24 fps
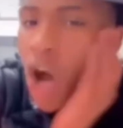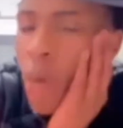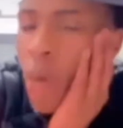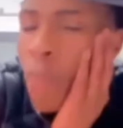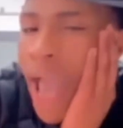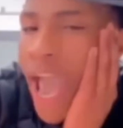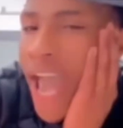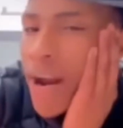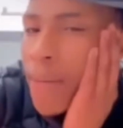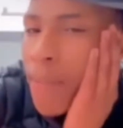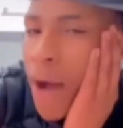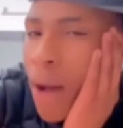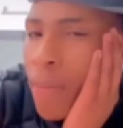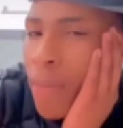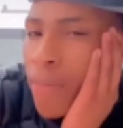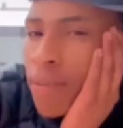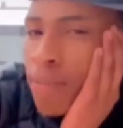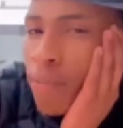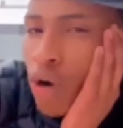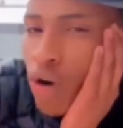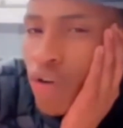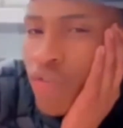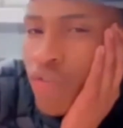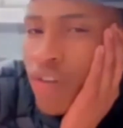so bad about
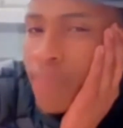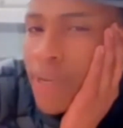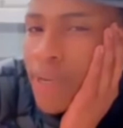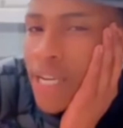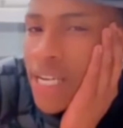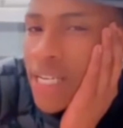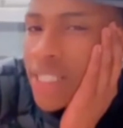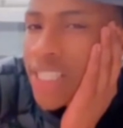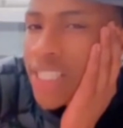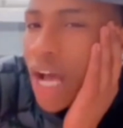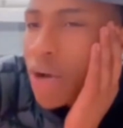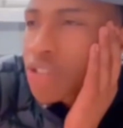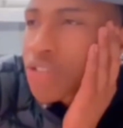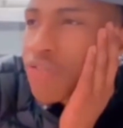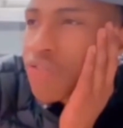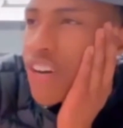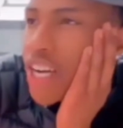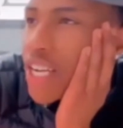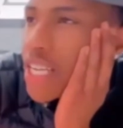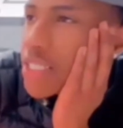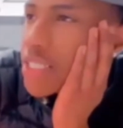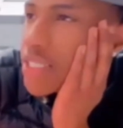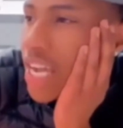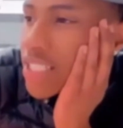me moving because I was
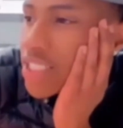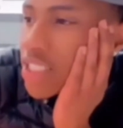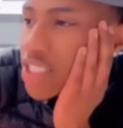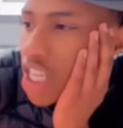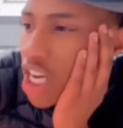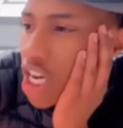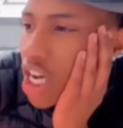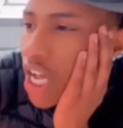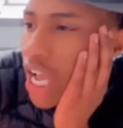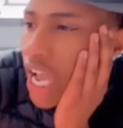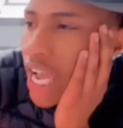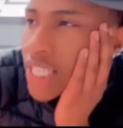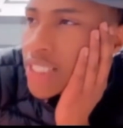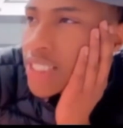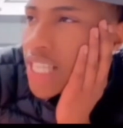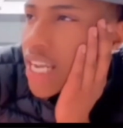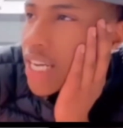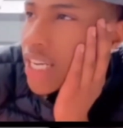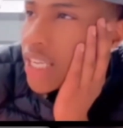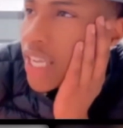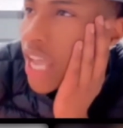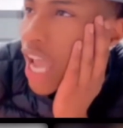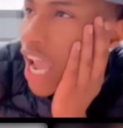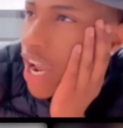fucking Tyshawn and
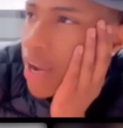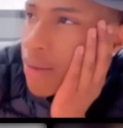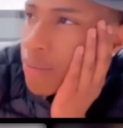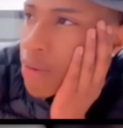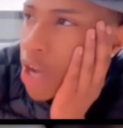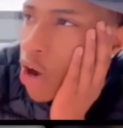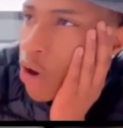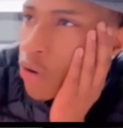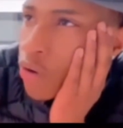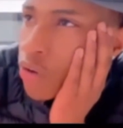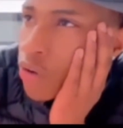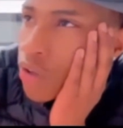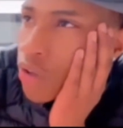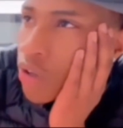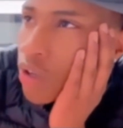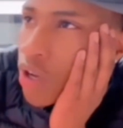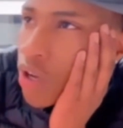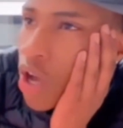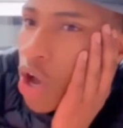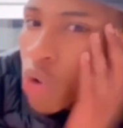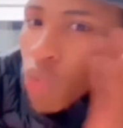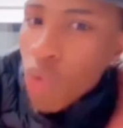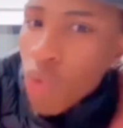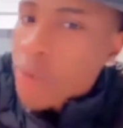JD Kane, though?
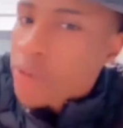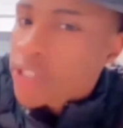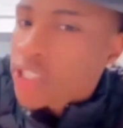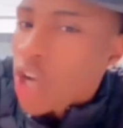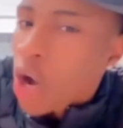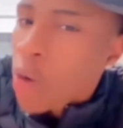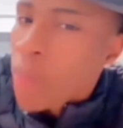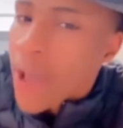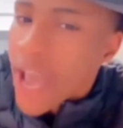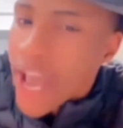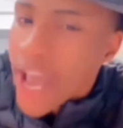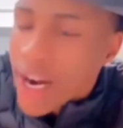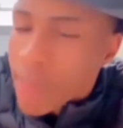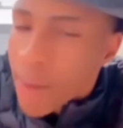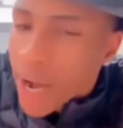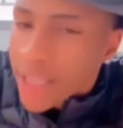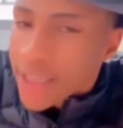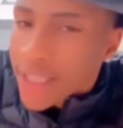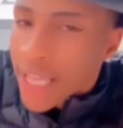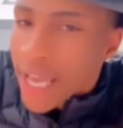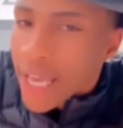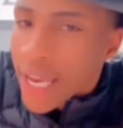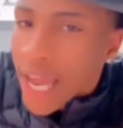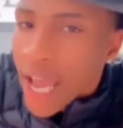What was so bad about
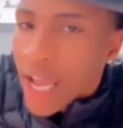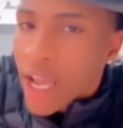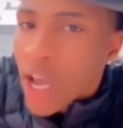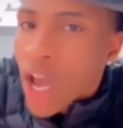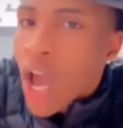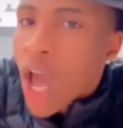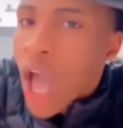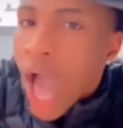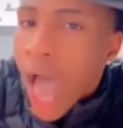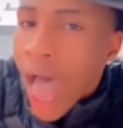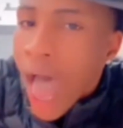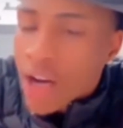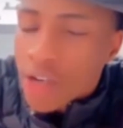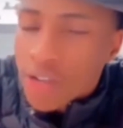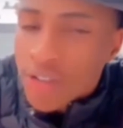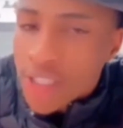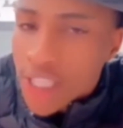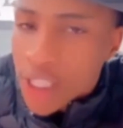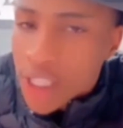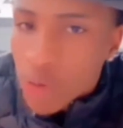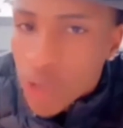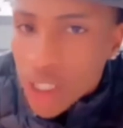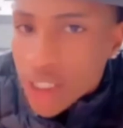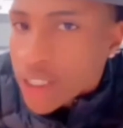that? Like, I don't
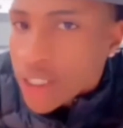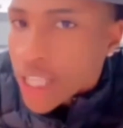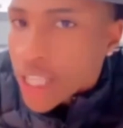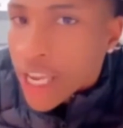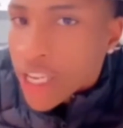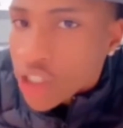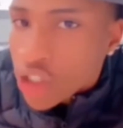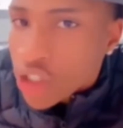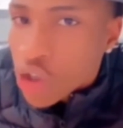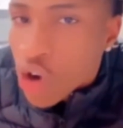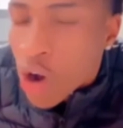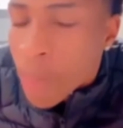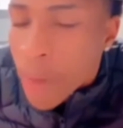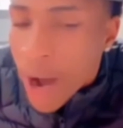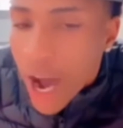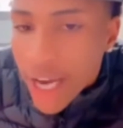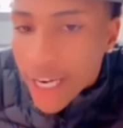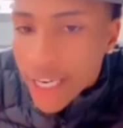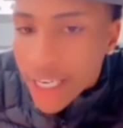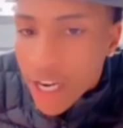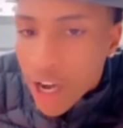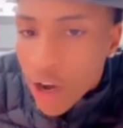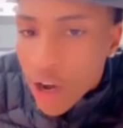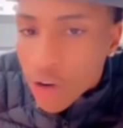see what's the issue
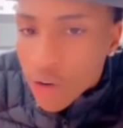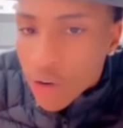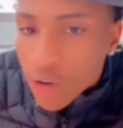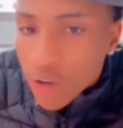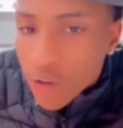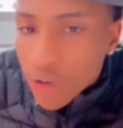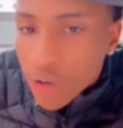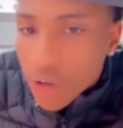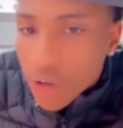about it, though.